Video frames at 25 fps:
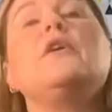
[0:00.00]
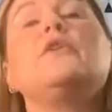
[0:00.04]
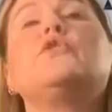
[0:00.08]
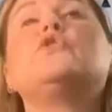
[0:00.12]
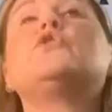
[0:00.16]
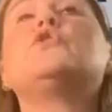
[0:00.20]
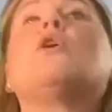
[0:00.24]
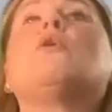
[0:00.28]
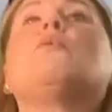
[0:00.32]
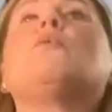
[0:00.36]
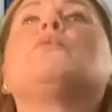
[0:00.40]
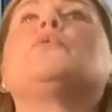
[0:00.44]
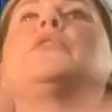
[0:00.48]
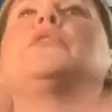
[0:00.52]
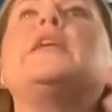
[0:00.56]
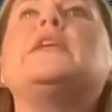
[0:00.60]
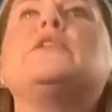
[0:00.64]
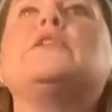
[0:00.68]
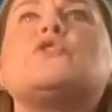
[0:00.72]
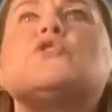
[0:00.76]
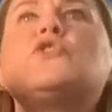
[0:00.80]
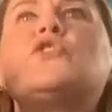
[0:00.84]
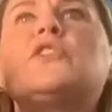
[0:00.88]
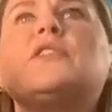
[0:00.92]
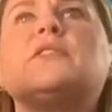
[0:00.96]
So
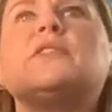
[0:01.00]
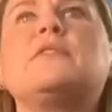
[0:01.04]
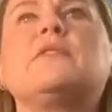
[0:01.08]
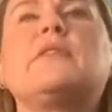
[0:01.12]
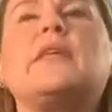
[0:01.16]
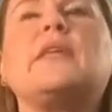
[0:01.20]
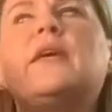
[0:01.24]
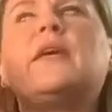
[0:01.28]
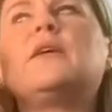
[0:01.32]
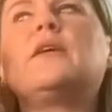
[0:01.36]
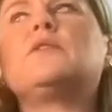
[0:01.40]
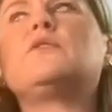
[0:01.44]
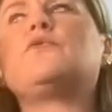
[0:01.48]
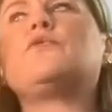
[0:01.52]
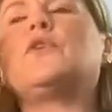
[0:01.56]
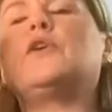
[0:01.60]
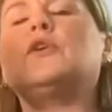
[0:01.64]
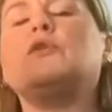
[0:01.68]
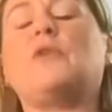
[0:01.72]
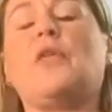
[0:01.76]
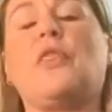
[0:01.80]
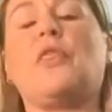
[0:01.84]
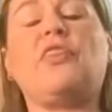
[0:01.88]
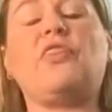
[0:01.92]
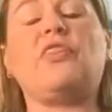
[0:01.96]
these are just things for
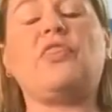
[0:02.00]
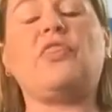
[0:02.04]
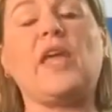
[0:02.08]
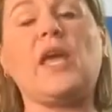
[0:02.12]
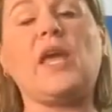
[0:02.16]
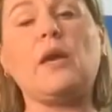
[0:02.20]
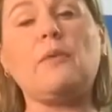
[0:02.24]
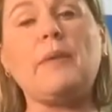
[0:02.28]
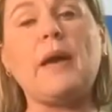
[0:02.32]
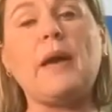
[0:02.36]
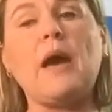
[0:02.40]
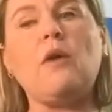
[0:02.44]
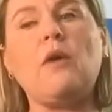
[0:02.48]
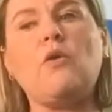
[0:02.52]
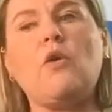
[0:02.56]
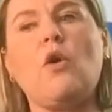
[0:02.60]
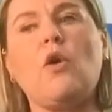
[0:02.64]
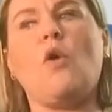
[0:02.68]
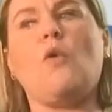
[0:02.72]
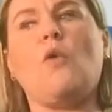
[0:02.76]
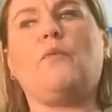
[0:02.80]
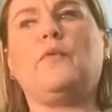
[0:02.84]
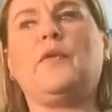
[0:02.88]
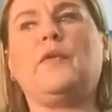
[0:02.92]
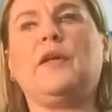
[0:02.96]
you to think about.
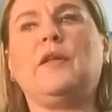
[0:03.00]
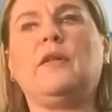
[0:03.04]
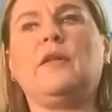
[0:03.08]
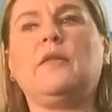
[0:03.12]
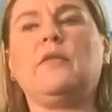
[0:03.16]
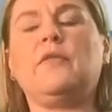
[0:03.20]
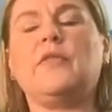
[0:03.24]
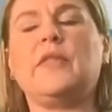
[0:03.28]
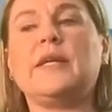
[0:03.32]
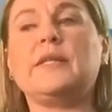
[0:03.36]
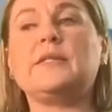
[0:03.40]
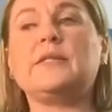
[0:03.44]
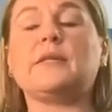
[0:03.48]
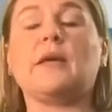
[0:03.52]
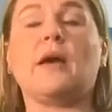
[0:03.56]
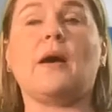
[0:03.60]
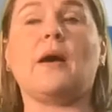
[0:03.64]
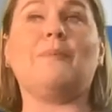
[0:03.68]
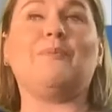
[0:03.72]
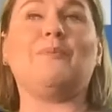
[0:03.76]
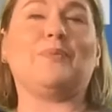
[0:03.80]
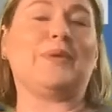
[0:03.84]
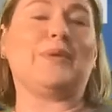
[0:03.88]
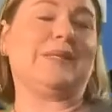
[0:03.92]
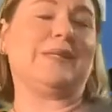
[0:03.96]
Hopefully this
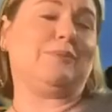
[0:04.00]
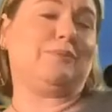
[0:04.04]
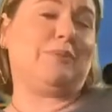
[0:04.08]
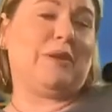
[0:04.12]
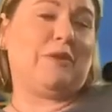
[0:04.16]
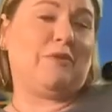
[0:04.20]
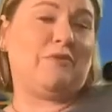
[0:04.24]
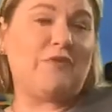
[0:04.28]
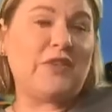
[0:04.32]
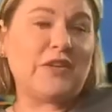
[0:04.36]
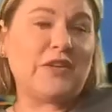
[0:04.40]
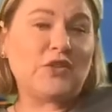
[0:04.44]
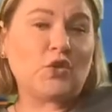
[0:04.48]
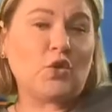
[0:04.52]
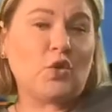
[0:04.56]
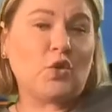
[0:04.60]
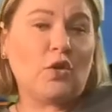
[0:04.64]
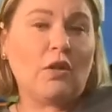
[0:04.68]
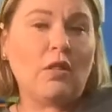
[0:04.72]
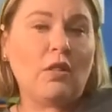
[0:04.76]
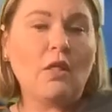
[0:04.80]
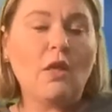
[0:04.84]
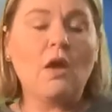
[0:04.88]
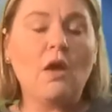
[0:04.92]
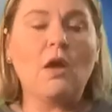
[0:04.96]
is
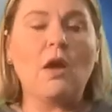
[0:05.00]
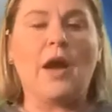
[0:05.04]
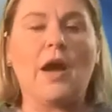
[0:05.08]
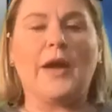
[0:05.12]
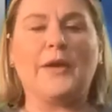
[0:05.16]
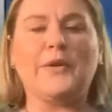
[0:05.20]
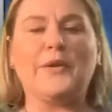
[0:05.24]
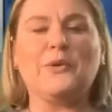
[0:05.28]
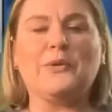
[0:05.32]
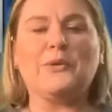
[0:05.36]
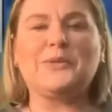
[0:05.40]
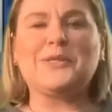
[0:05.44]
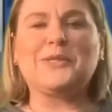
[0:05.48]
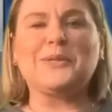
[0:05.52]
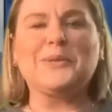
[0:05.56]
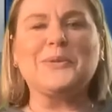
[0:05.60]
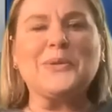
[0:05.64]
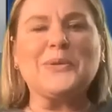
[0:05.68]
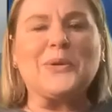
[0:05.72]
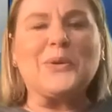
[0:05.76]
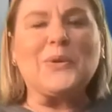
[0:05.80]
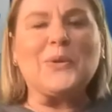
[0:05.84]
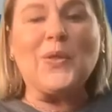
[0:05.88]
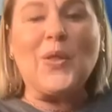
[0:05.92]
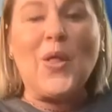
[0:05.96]
beneficial. I know it's a
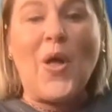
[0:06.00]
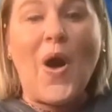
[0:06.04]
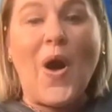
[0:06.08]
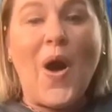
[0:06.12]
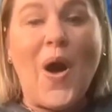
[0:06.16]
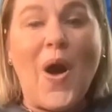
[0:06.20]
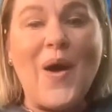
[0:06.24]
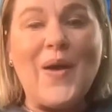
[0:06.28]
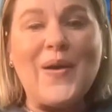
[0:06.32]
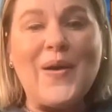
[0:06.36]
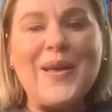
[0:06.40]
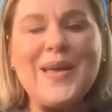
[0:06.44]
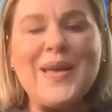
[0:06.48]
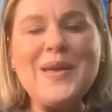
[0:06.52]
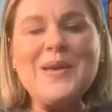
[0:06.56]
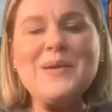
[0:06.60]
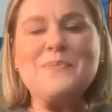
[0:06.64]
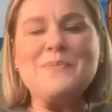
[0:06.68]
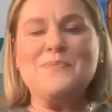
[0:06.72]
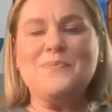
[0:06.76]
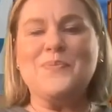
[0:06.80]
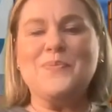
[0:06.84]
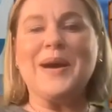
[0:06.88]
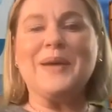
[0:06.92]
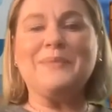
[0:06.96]
little long,
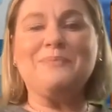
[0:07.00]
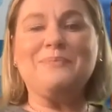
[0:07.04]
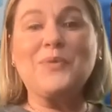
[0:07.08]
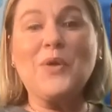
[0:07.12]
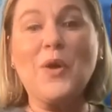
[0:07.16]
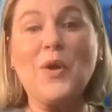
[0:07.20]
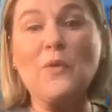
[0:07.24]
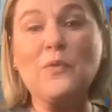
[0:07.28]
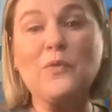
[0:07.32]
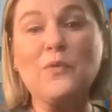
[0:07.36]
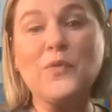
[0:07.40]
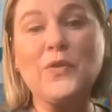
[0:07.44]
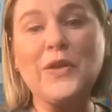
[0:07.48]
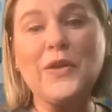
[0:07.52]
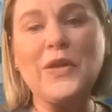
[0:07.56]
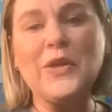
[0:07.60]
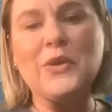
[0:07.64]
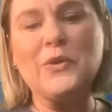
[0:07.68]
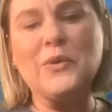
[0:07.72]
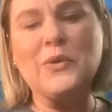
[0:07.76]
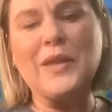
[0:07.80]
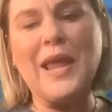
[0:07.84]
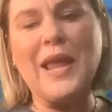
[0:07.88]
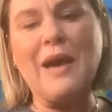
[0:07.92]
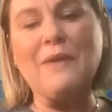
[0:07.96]
but hopefully
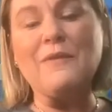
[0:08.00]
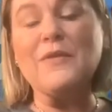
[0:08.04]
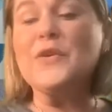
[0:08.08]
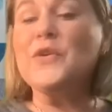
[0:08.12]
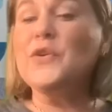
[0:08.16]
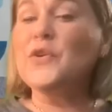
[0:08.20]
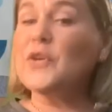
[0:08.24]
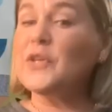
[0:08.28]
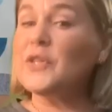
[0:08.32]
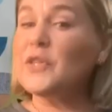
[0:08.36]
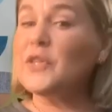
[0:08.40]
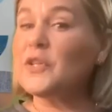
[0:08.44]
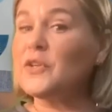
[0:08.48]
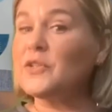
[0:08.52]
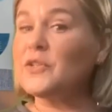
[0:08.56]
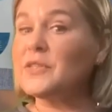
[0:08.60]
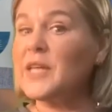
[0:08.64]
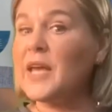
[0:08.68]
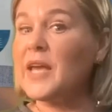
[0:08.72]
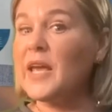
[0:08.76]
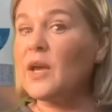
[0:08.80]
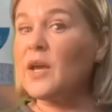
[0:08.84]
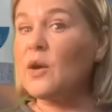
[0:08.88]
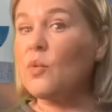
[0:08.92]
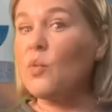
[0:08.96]
you can have a good little
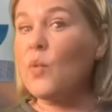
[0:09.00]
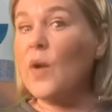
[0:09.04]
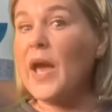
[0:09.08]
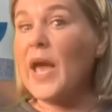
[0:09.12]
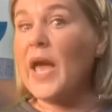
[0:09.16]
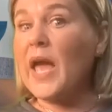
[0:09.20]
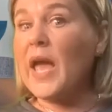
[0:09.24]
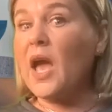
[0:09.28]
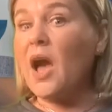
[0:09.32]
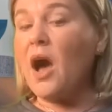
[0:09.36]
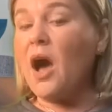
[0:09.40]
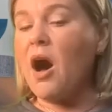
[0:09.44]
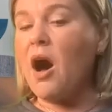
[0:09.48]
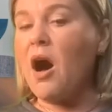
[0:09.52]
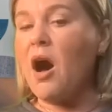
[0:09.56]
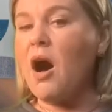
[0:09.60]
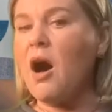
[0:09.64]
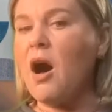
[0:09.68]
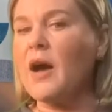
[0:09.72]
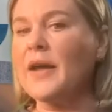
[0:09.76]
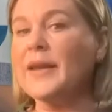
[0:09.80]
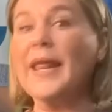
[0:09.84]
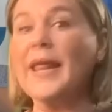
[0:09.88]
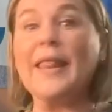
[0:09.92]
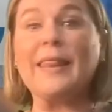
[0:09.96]
takeaway
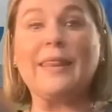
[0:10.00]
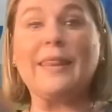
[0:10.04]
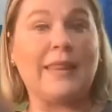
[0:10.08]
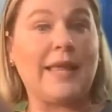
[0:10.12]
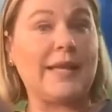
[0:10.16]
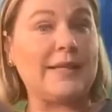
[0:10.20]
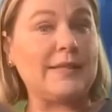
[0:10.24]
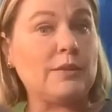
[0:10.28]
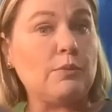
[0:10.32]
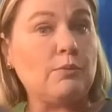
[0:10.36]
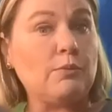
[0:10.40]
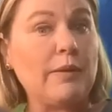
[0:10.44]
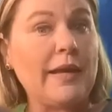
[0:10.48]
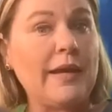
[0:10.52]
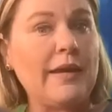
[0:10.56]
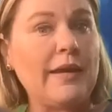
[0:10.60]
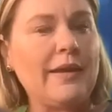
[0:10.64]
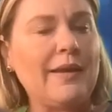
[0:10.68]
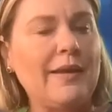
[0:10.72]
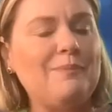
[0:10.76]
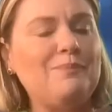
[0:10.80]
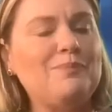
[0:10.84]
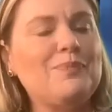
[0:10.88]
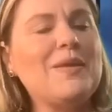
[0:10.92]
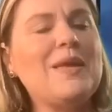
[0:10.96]
on lesson
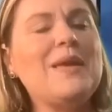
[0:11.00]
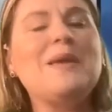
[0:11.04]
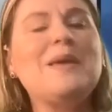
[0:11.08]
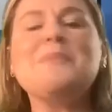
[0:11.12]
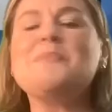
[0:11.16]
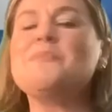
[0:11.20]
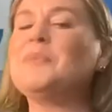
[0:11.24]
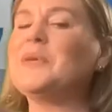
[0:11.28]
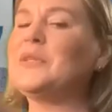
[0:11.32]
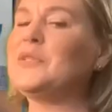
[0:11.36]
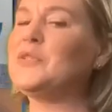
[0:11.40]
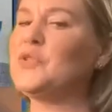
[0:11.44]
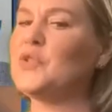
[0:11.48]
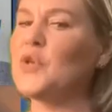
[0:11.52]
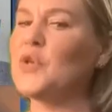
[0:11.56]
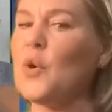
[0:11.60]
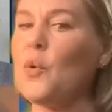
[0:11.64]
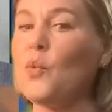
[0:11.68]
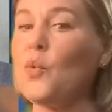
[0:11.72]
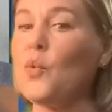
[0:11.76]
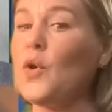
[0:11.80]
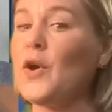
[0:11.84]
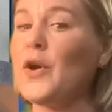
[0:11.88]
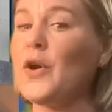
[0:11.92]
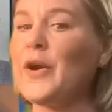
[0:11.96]
planning. But
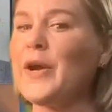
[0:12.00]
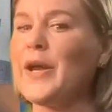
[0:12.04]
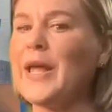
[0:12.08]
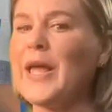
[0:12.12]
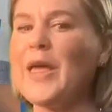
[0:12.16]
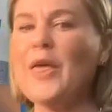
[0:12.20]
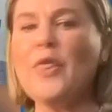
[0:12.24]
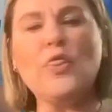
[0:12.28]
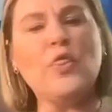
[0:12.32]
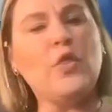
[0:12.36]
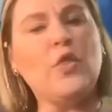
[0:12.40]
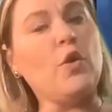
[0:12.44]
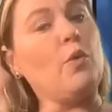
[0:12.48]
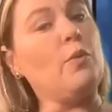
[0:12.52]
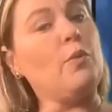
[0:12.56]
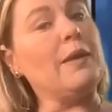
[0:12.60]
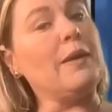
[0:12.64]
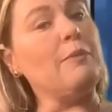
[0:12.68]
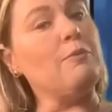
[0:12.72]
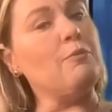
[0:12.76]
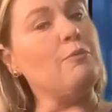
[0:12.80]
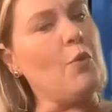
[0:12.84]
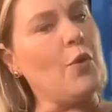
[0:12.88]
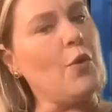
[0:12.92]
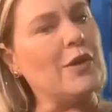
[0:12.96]
don't worry, there will
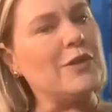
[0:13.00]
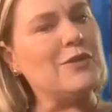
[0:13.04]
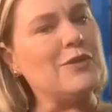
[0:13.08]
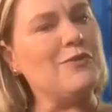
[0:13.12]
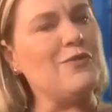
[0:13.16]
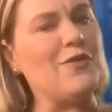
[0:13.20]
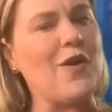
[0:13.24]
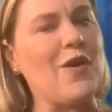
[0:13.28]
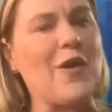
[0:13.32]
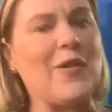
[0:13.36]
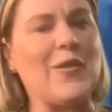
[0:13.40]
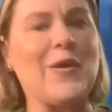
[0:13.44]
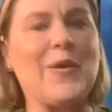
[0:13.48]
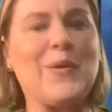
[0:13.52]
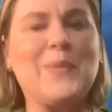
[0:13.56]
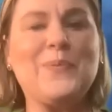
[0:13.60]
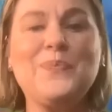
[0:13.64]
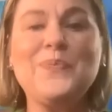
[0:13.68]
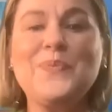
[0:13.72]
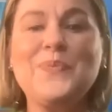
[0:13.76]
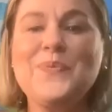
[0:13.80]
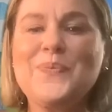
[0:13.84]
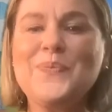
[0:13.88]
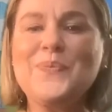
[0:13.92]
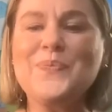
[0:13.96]
be more to follow.
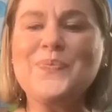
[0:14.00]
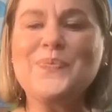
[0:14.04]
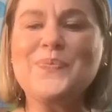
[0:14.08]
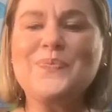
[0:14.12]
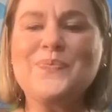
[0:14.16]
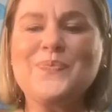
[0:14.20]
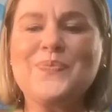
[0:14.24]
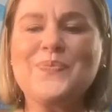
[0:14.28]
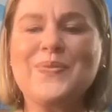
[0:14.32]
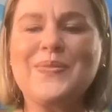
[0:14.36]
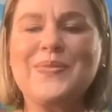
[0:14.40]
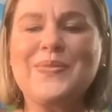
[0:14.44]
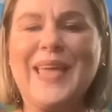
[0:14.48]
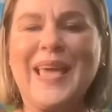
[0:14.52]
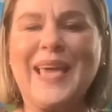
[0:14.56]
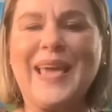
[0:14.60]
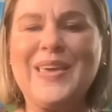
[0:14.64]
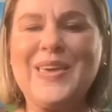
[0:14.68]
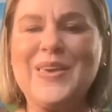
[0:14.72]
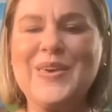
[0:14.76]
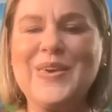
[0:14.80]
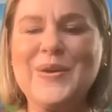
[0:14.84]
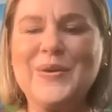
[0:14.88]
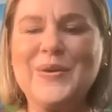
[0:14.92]
Thank